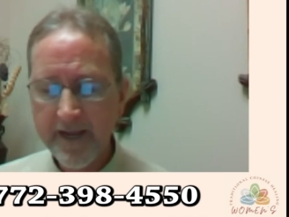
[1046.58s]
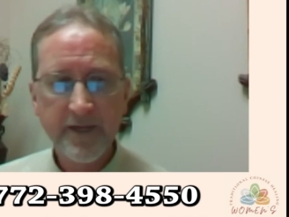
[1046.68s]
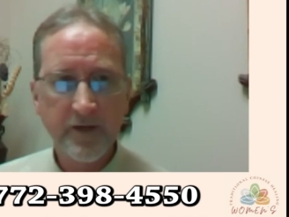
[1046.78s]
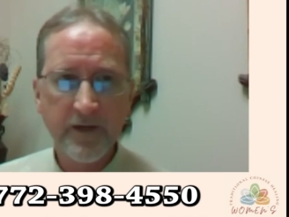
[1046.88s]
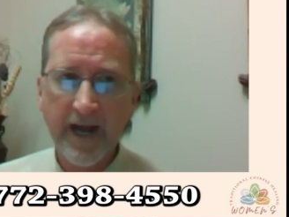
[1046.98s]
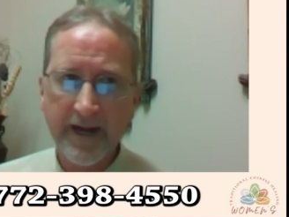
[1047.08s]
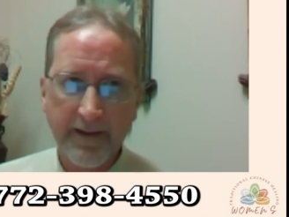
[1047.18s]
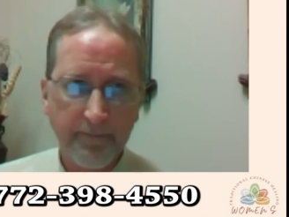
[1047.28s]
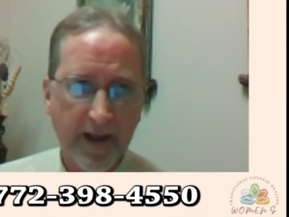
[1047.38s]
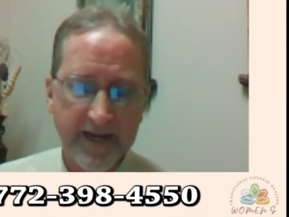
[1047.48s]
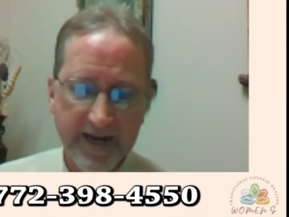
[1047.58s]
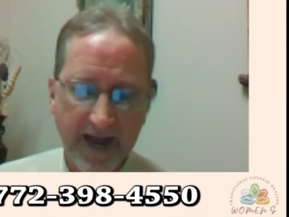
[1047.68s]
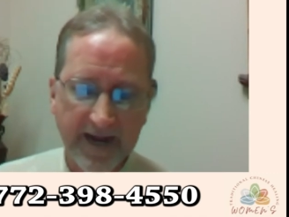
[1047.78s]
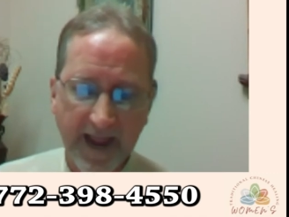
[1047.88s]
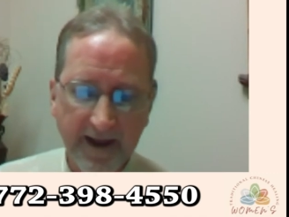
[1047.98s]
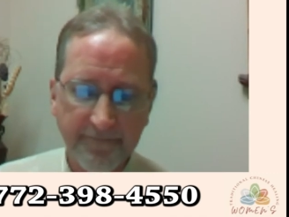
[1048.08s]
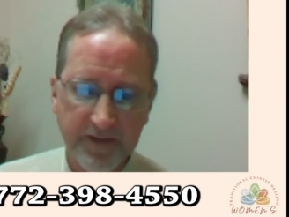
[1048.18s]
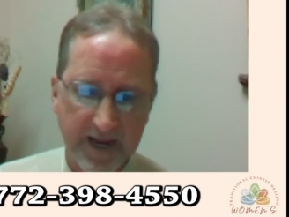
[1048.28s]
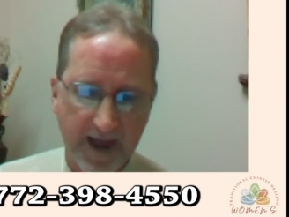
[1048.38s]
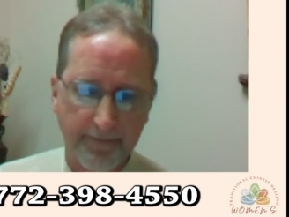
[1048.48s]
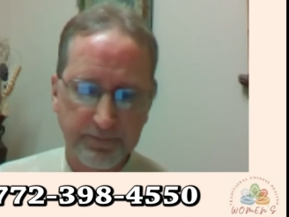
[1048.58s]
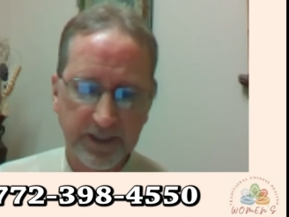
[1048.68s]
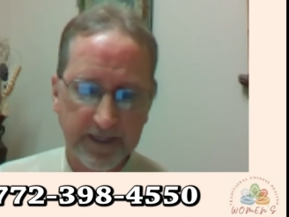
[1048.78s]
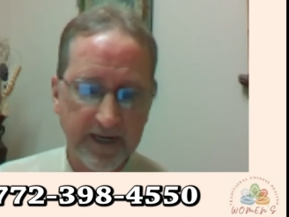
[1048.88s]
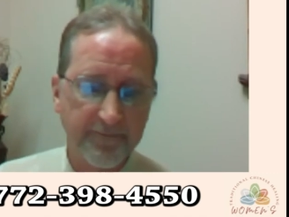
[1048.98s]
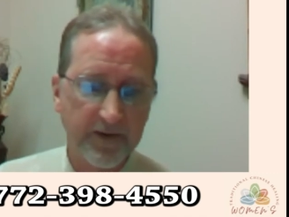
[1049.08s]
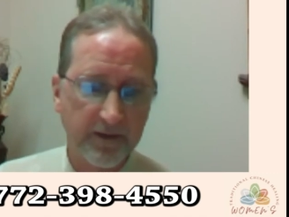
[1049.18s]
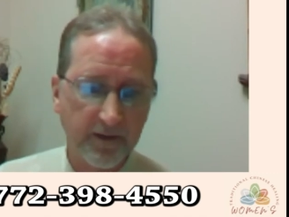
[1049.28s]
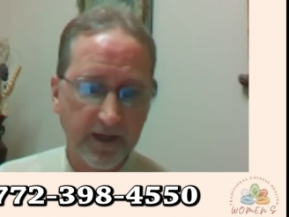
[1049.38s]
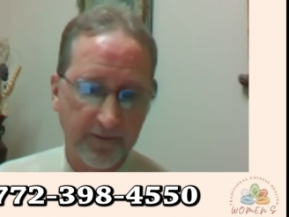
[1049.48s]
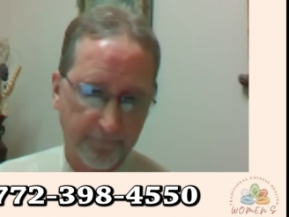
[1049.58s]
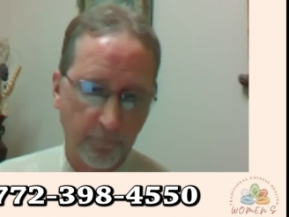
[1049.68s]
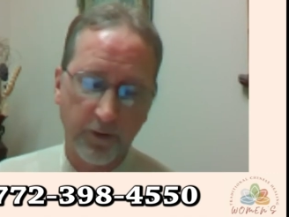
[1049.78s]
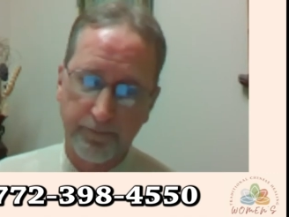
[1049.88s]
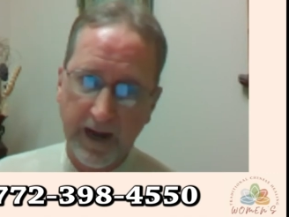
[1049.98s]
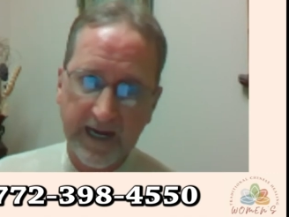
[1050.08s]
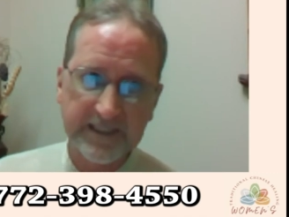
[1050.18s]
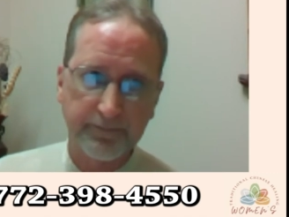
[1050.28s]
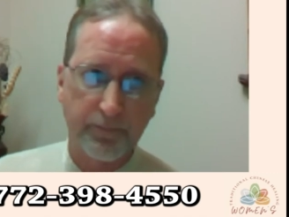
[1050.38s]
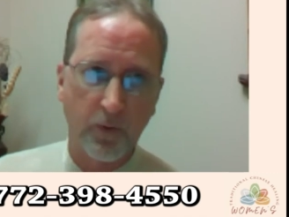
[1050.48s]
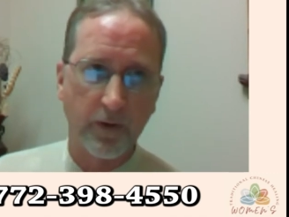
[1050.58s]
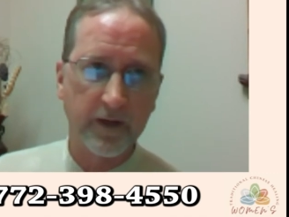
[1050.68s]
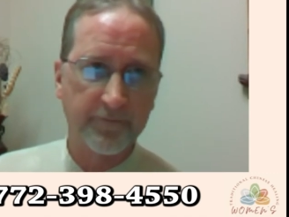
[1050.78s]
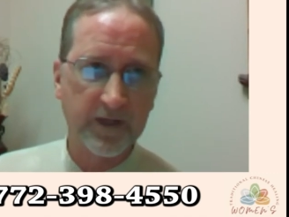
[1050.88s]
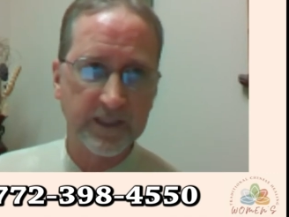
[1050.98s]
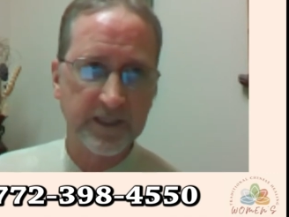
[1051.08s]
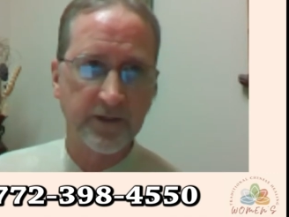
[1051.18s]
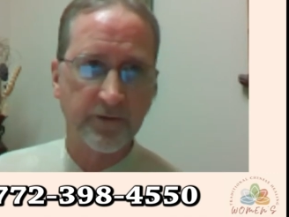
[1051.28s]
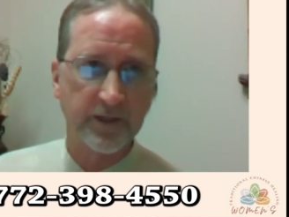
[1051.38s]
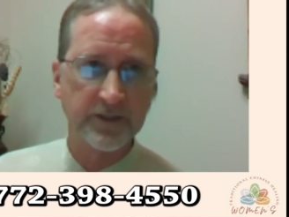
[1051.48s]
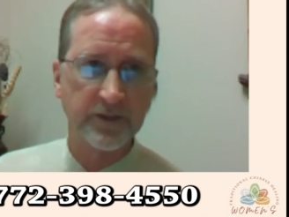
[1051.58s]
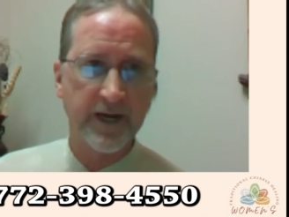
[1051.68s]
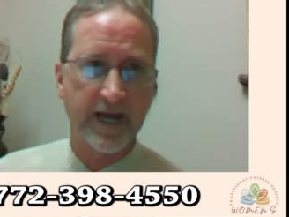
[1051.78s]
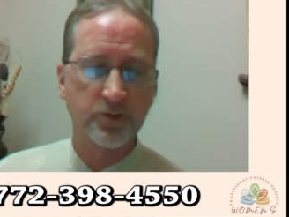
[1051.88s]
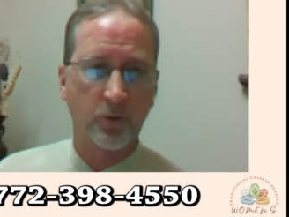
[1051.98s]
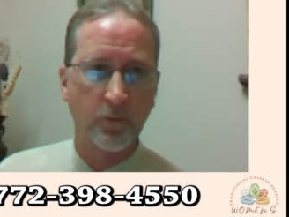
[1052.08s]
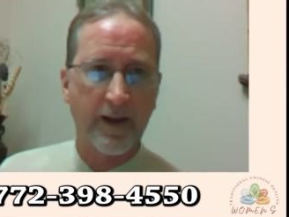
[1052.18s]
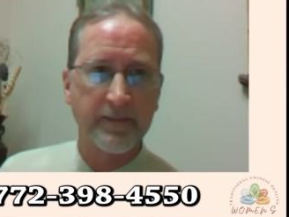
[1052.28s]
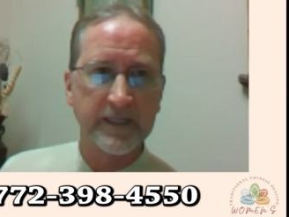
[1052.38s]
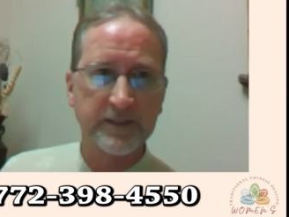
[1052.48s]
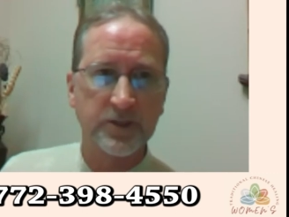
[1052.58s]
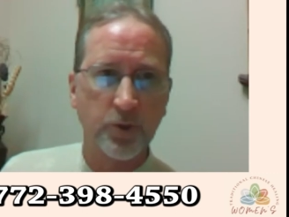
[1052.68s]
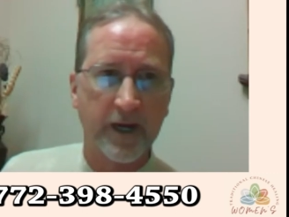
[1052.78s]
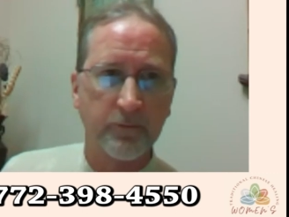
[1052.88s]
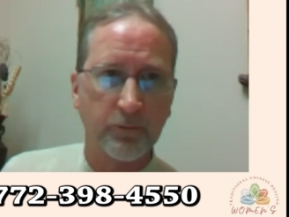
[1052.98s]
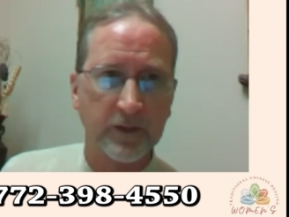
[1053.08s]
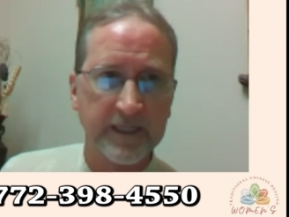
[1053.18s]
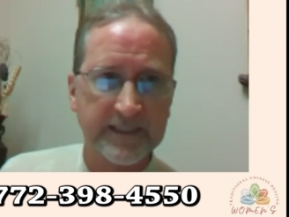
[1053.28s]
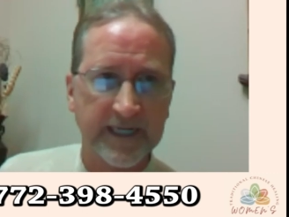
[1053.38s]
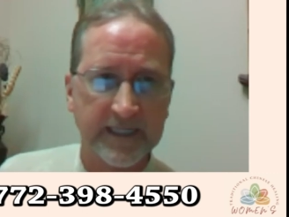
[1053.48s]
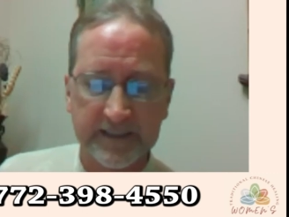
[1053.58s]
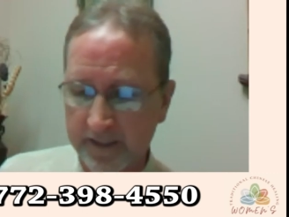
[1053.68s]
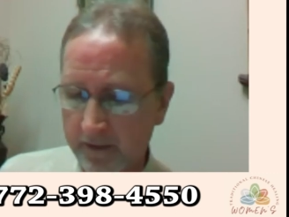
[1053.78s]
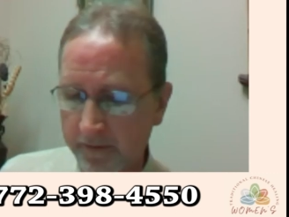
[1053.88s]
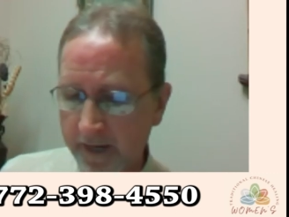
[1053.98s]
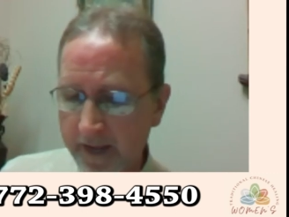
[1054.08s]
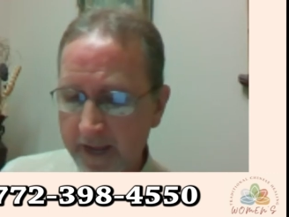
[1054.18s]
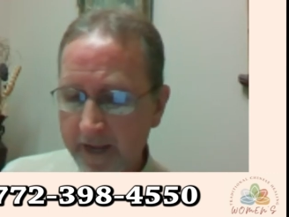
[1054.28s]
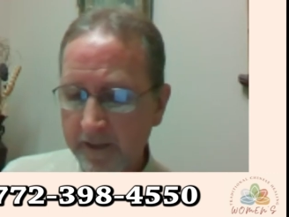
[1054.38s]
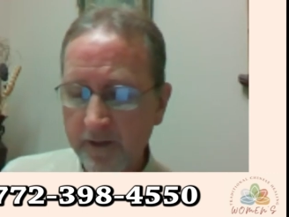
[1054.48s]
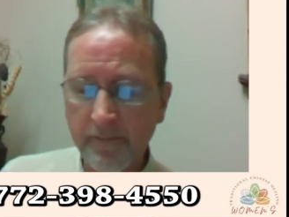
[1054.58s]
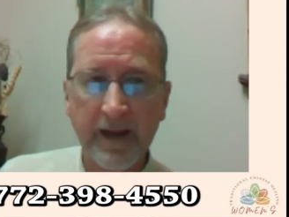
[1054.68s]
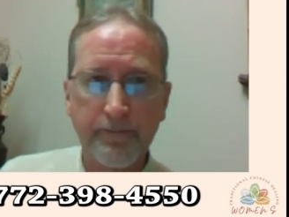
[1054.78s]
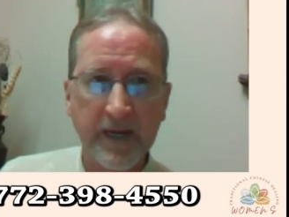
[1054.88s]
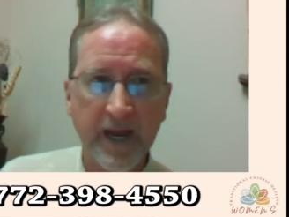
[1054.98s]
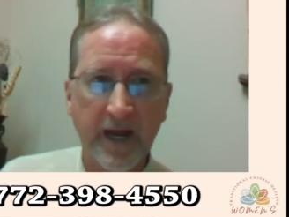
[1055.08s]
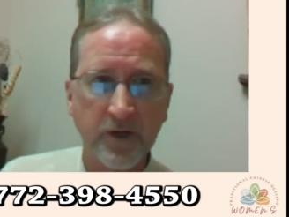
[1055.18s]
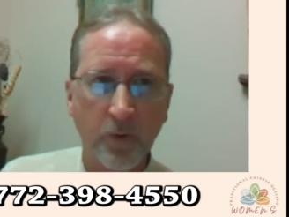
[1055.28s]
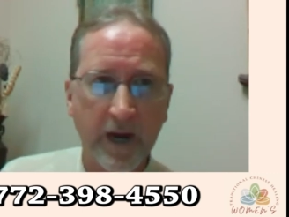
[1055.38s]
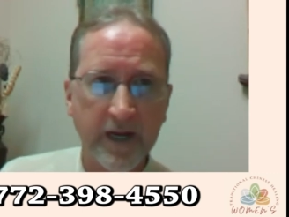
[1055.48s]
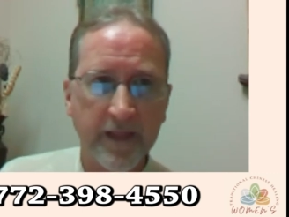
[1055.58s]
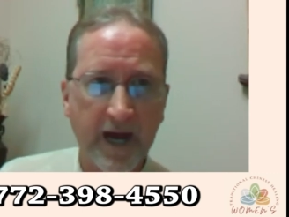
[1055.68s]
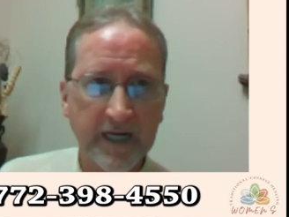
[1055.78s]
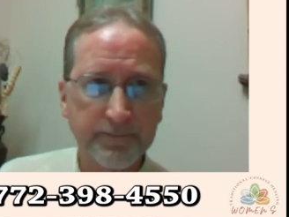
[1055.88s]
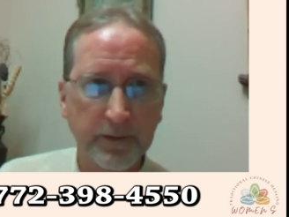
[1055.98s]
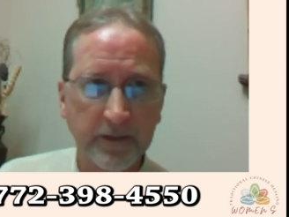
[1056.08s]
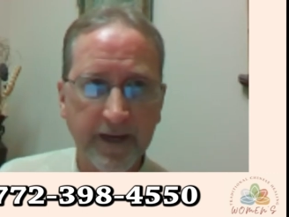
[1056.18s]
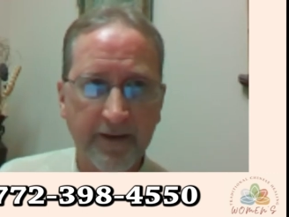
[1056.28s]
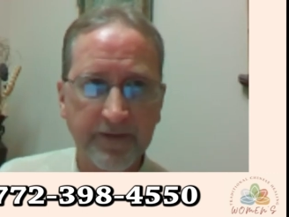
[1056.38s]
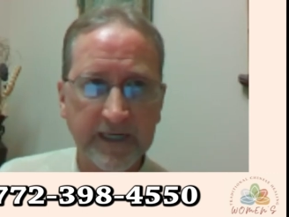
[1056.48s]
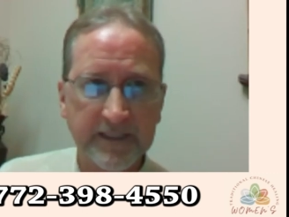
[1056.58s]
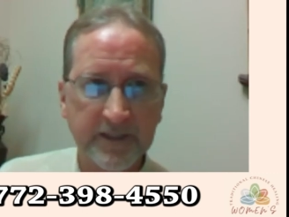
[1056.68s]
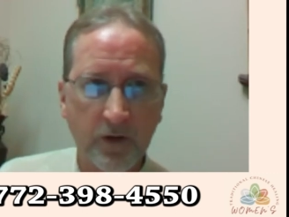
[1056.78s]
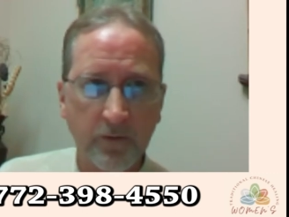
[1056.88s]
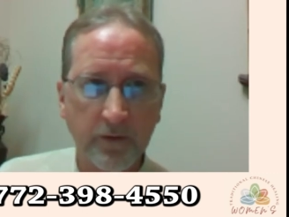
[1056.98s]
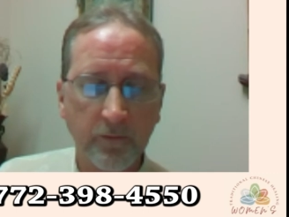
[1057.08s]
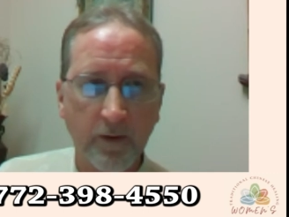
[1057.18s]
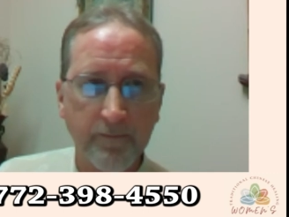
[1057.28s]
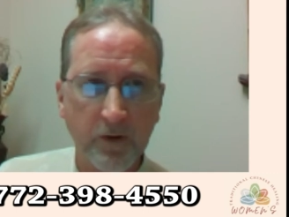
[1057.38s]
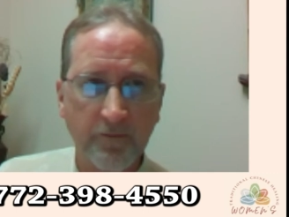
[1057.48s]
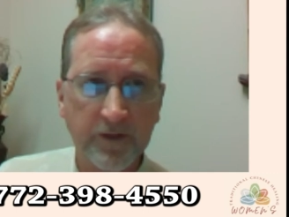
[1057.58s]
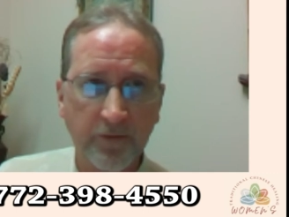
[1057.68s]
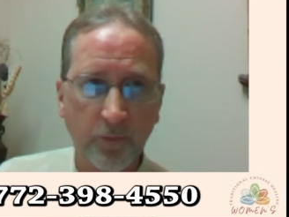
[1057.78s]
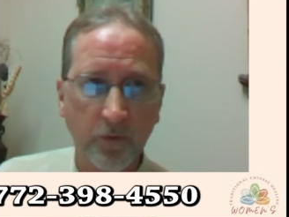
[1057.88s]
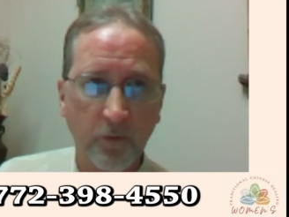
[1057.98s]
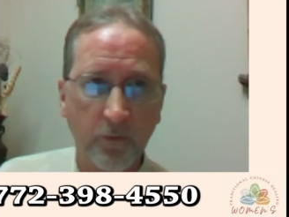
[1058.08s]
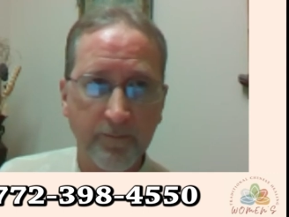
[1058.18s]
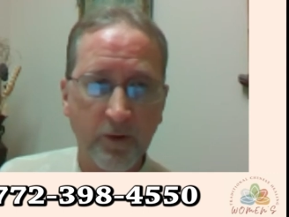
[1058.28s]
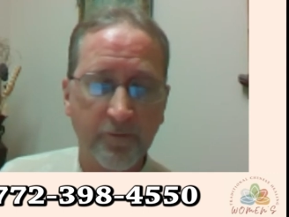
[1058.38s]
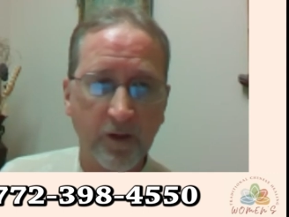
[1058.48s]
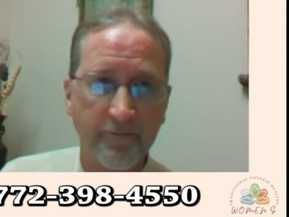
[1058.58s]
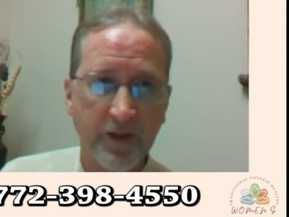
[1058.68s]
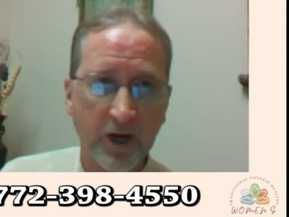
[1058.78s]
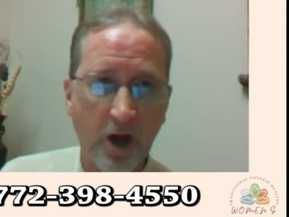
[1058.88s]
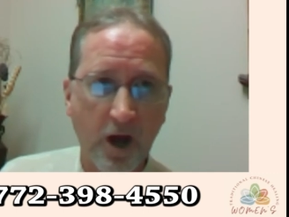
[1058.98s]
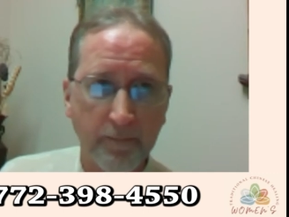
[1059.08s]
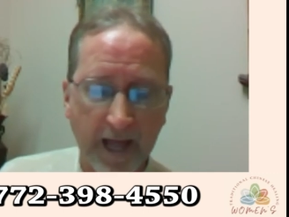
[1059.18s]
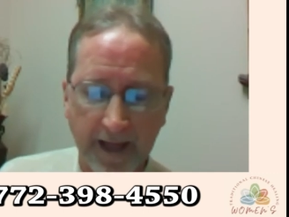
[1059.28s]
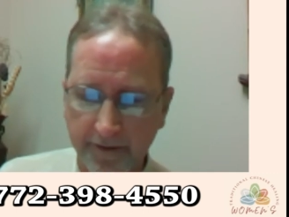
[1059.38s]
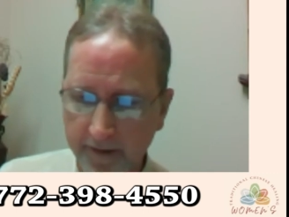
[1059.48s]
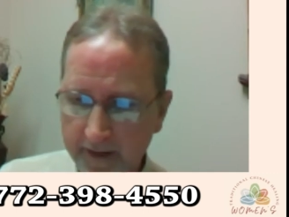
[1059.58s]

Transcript: you not might not have the option, even if with my support of continuing to do natural remedies to try and release that stone, you may be on your way to the hospital to have that stone removed through removal of the gallbladder